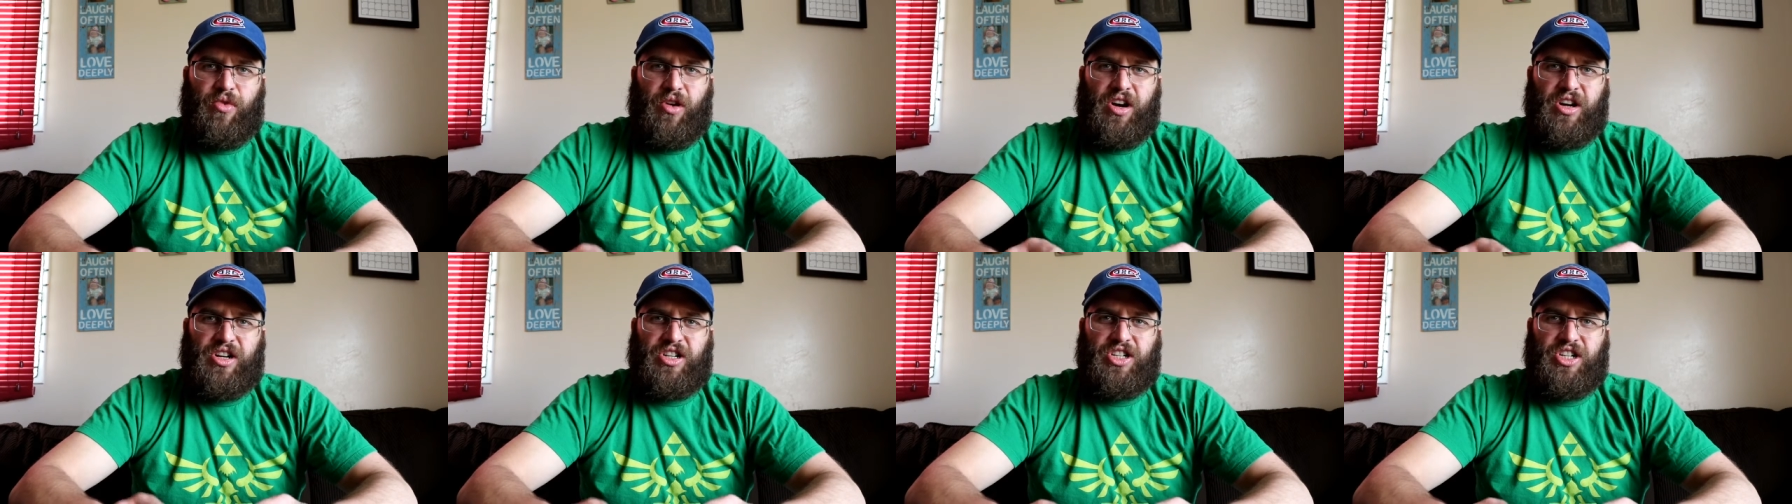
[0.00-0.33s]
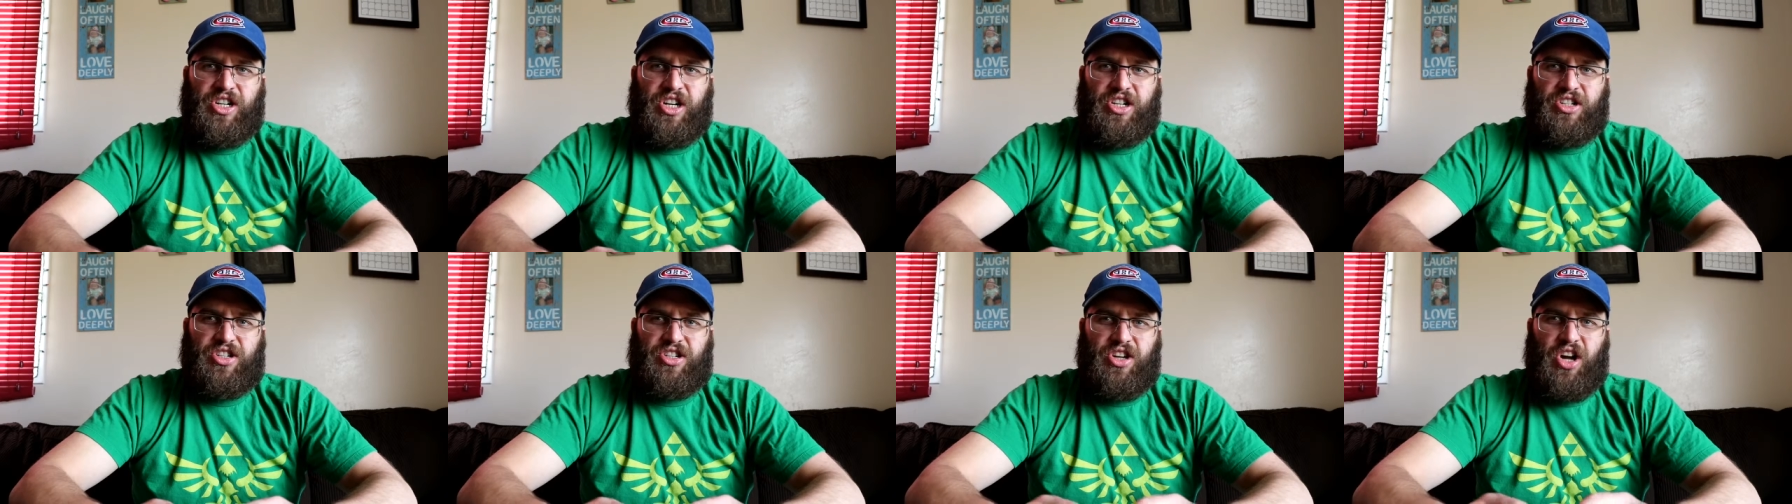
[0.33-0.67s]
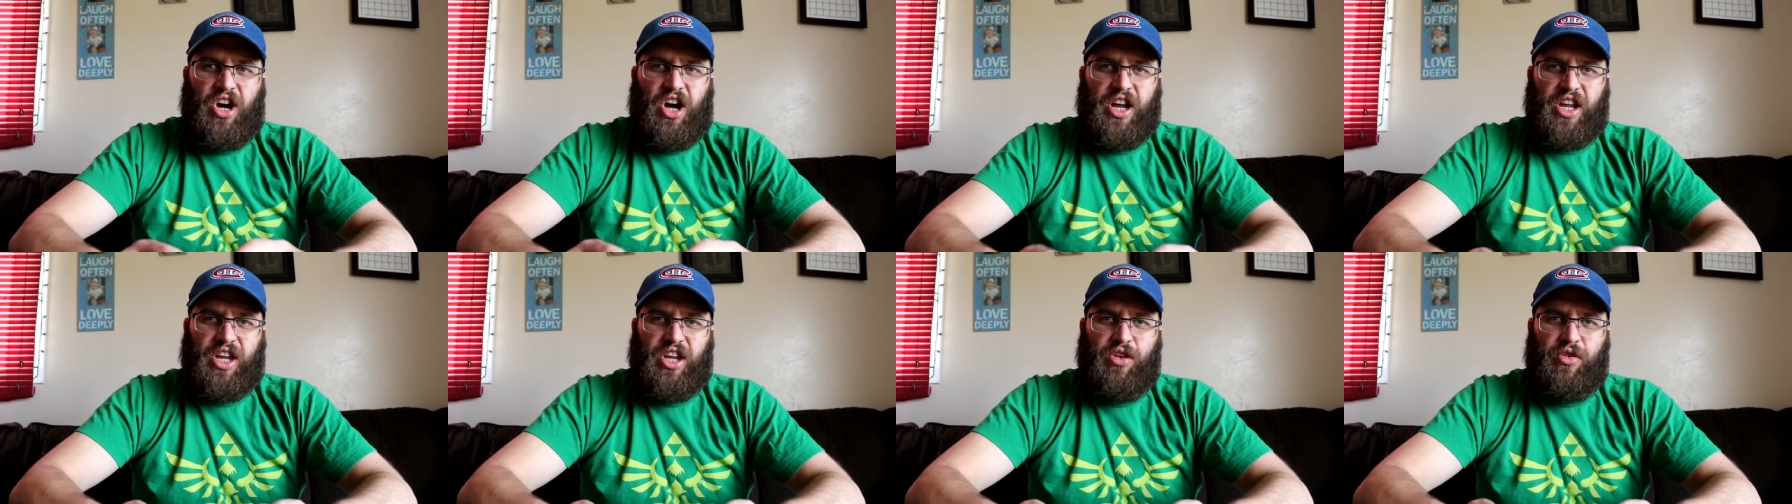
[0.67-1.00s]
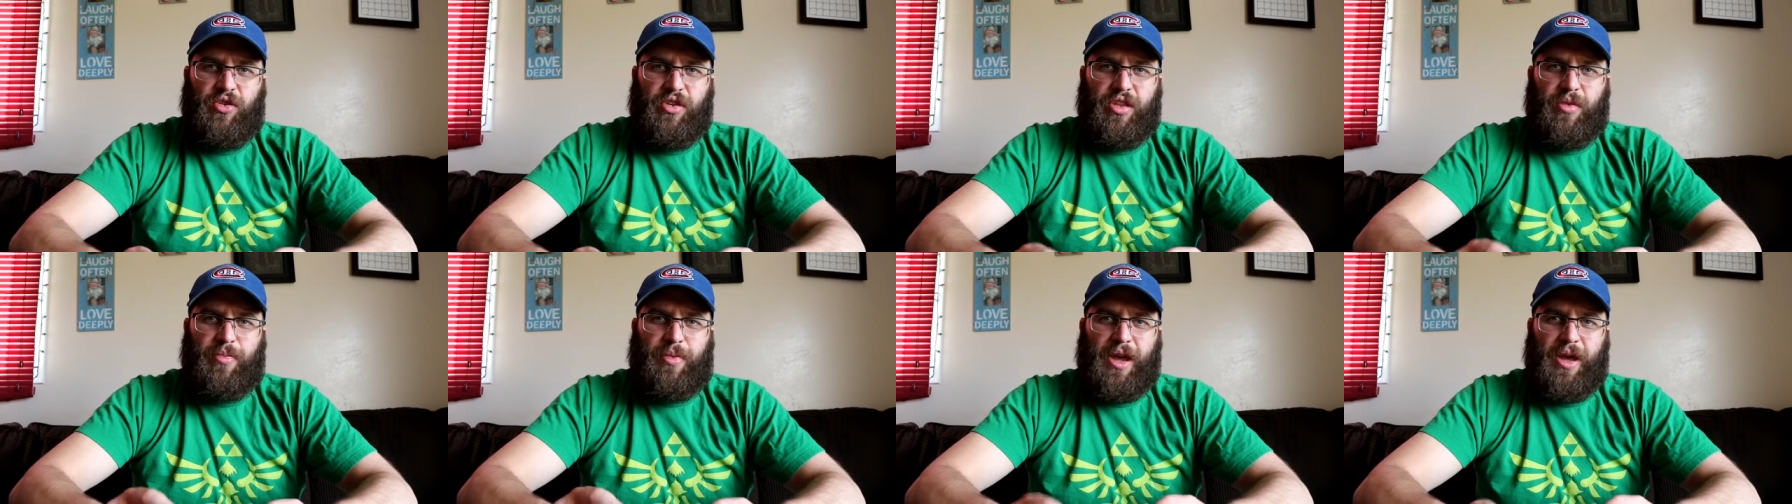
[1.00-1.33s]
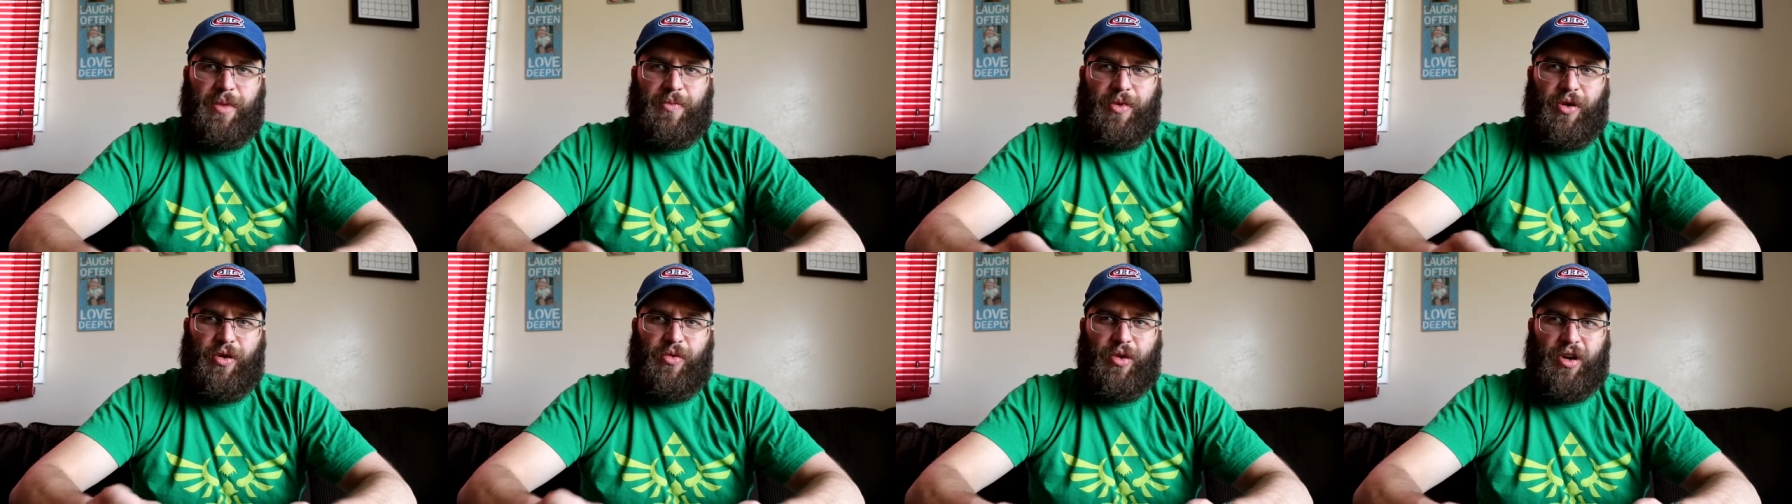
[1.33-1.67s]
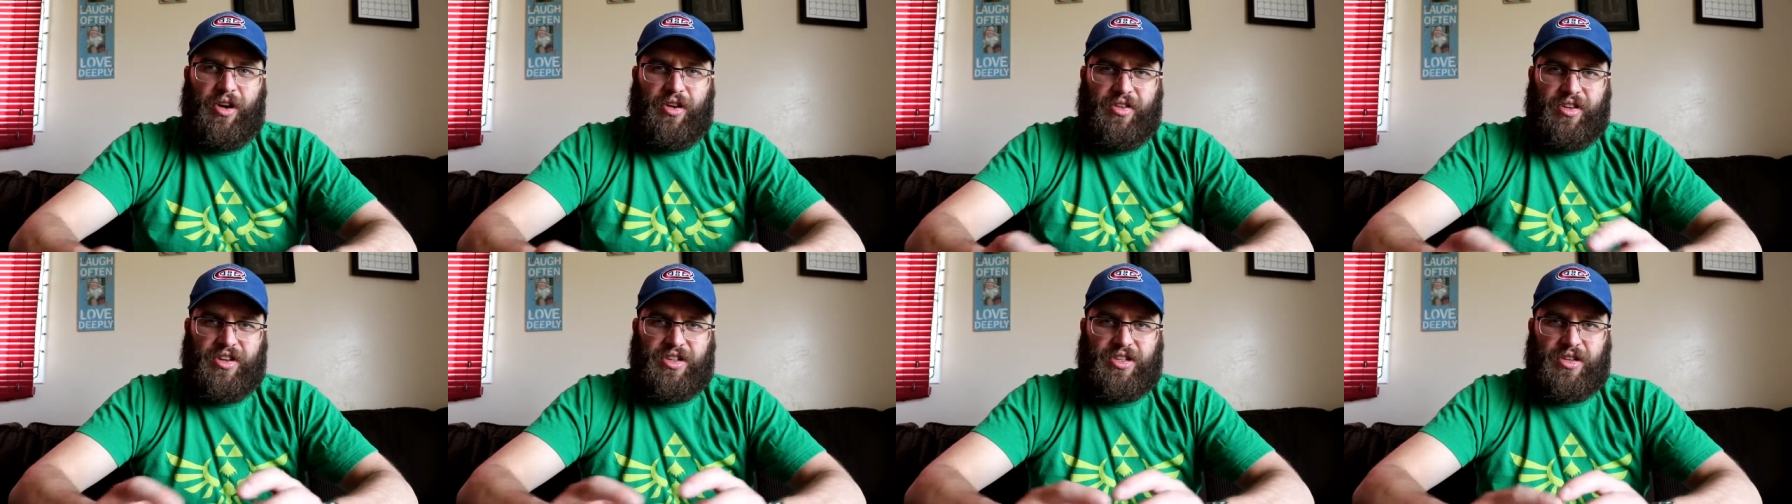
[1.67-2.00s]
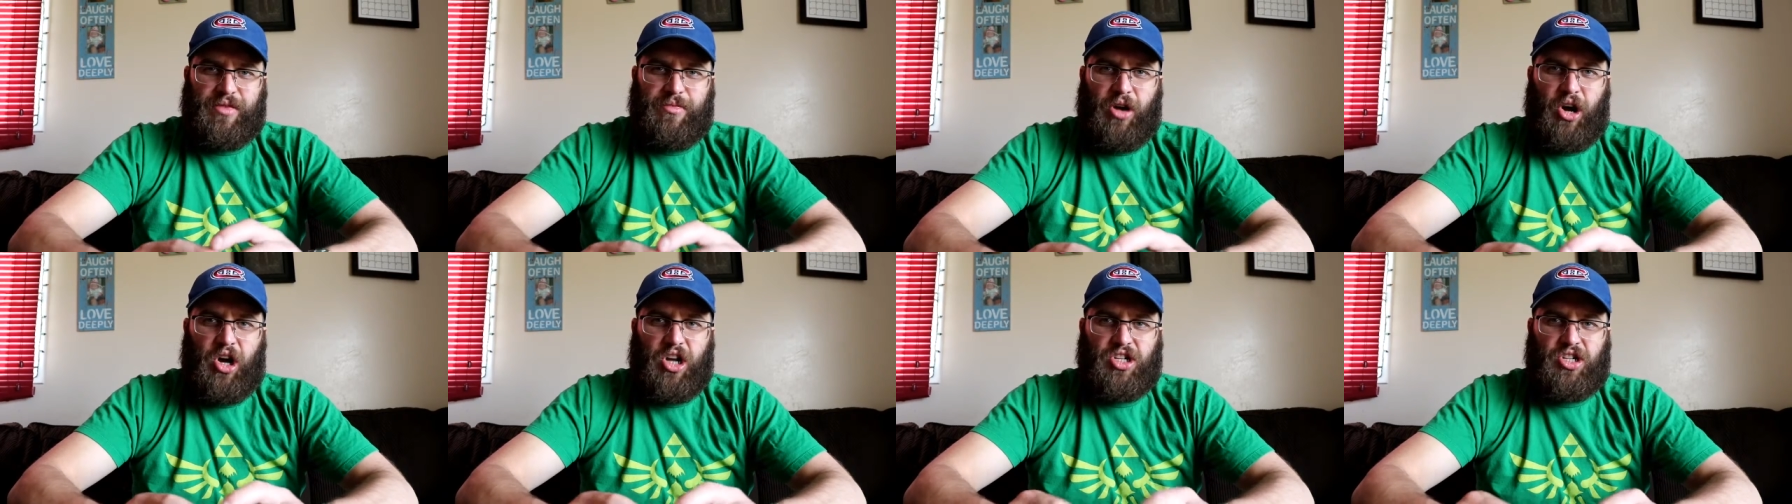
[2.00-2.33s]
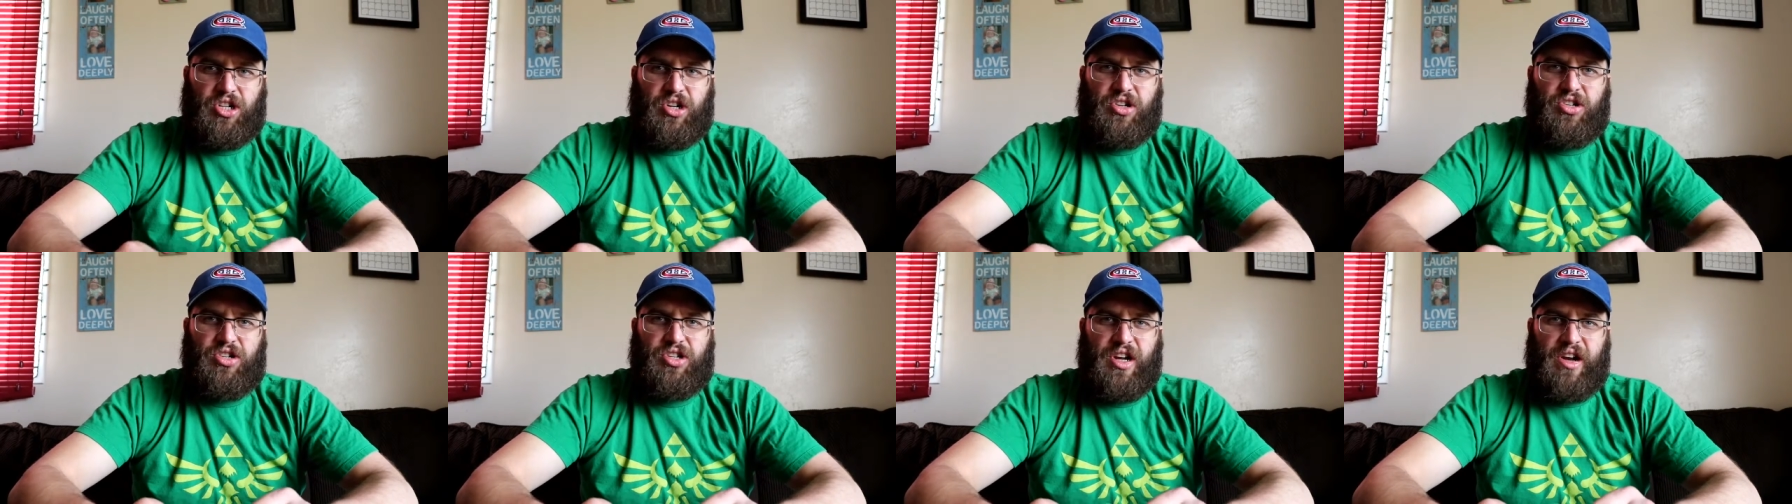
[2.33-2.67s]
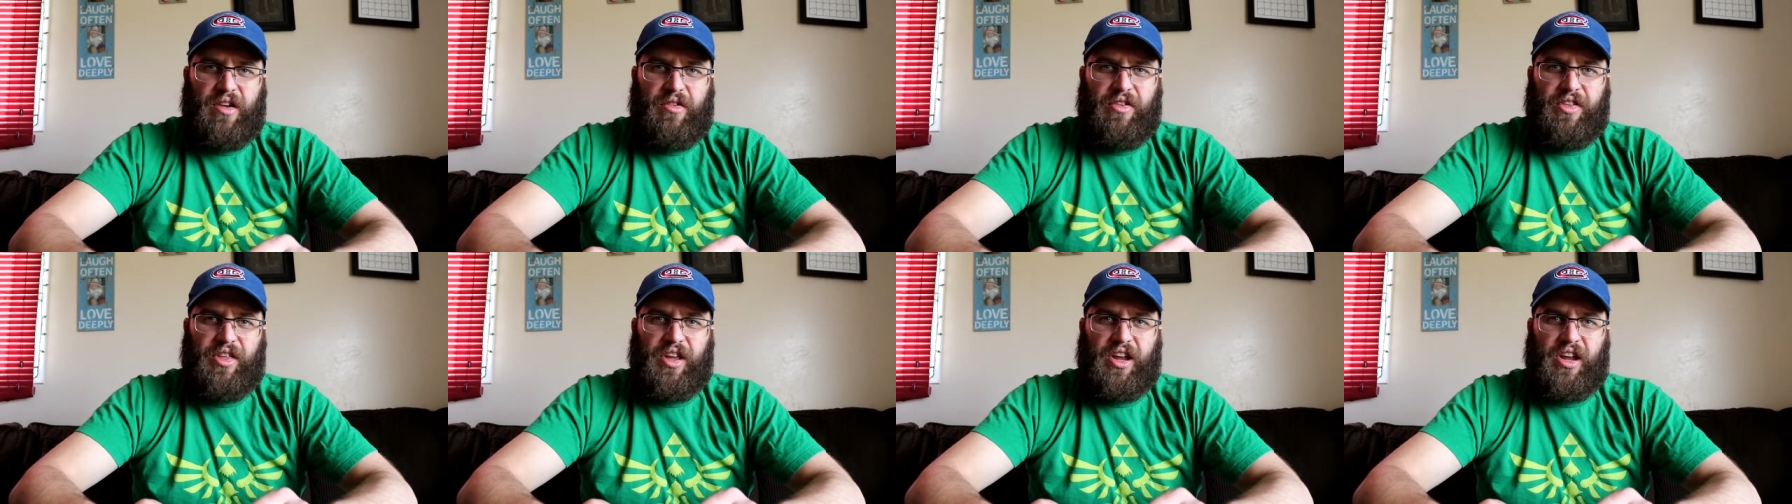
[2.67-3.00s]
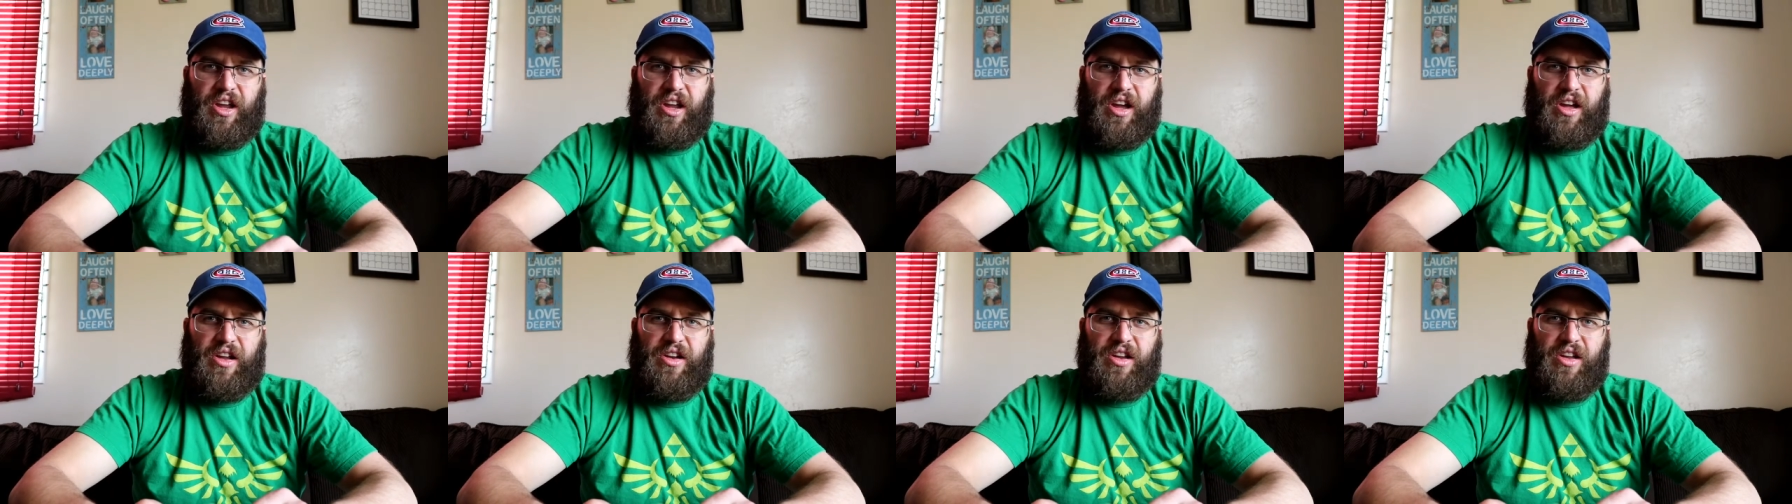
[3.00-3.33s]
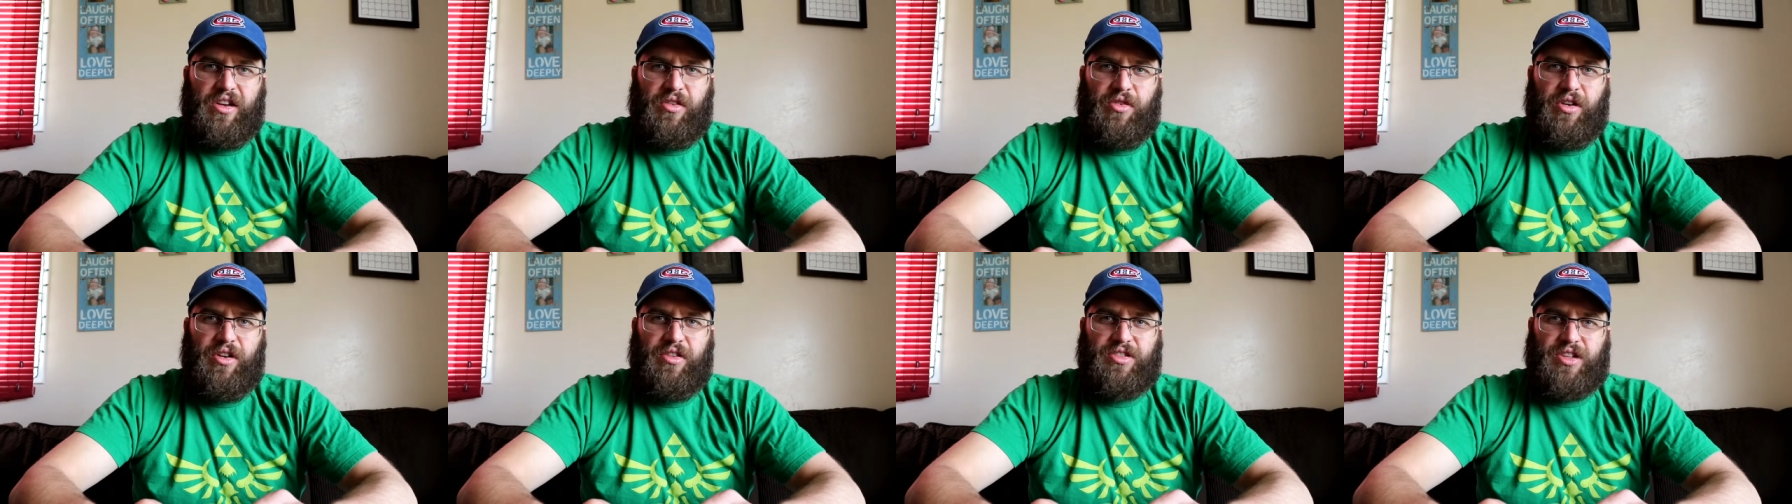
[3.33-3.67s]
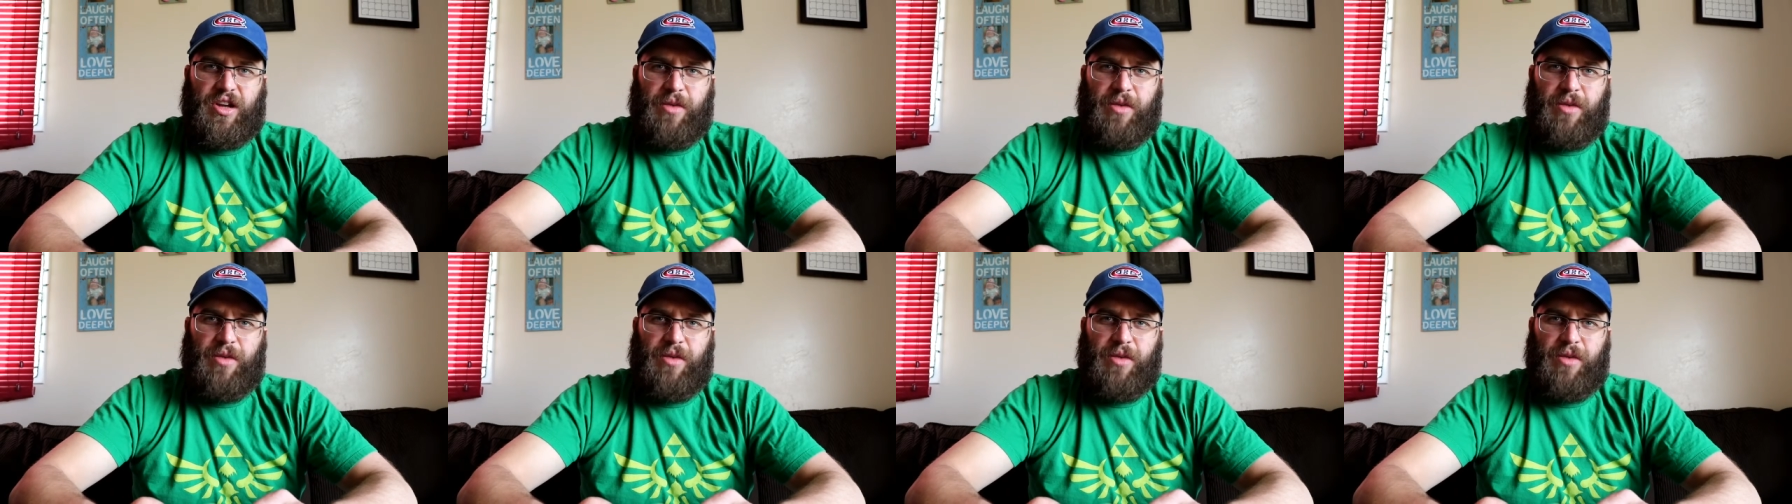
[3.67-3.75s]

where it's just not you and the people, where there's the monsters and everything you got to deal with.